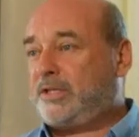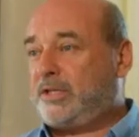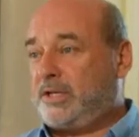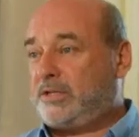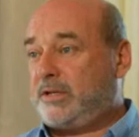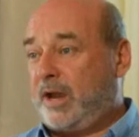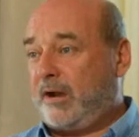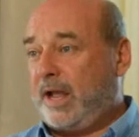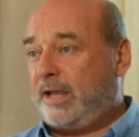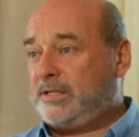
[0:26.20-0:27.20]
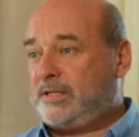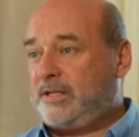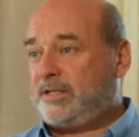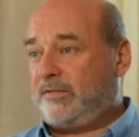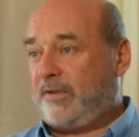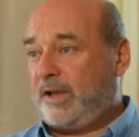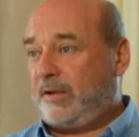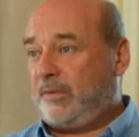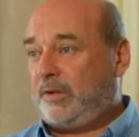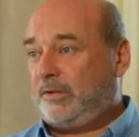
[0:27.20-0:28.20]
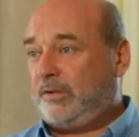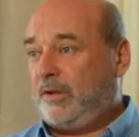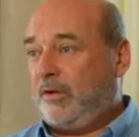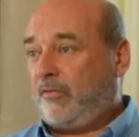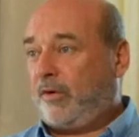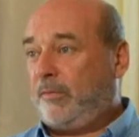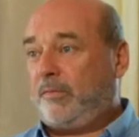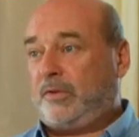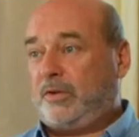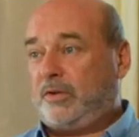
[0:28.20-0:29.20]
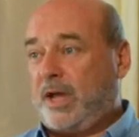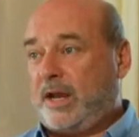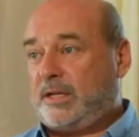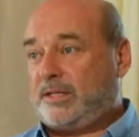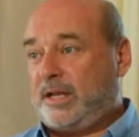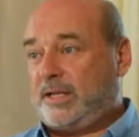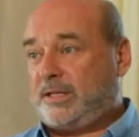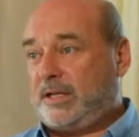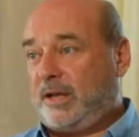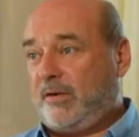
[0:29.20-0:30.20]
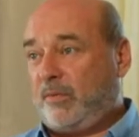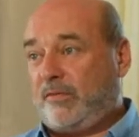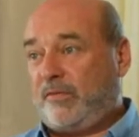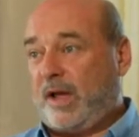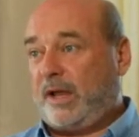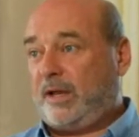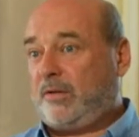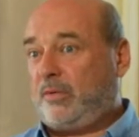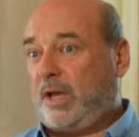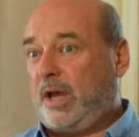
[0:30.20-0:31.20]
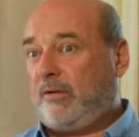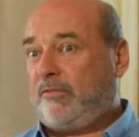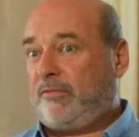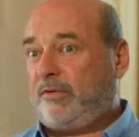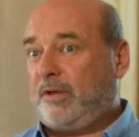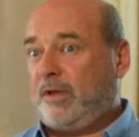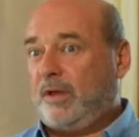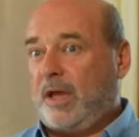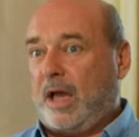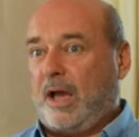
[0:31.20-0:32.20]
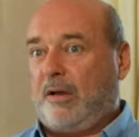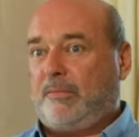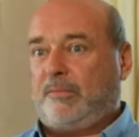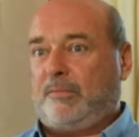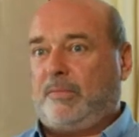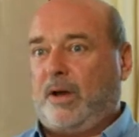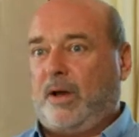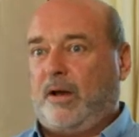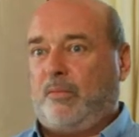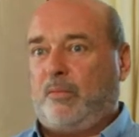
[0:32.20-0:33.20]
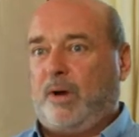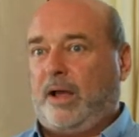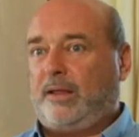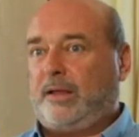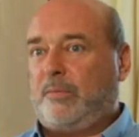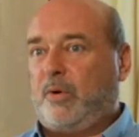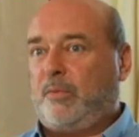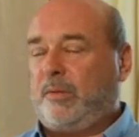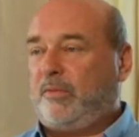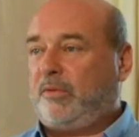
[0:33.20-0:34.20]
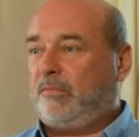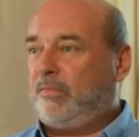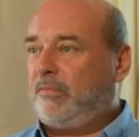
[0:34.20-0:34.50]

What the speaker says: of seats, airline seats available from the United States to here. We fly in, we have, I think about maybe